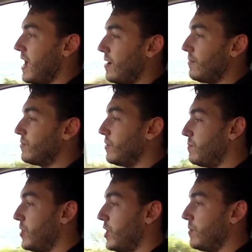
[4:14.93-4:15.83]
and with
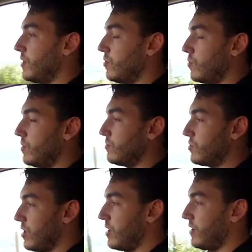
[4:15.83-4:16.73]
permanent all-wheel
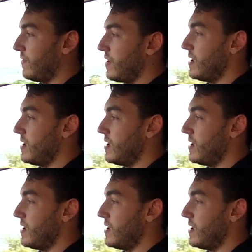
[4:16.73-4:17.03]
drive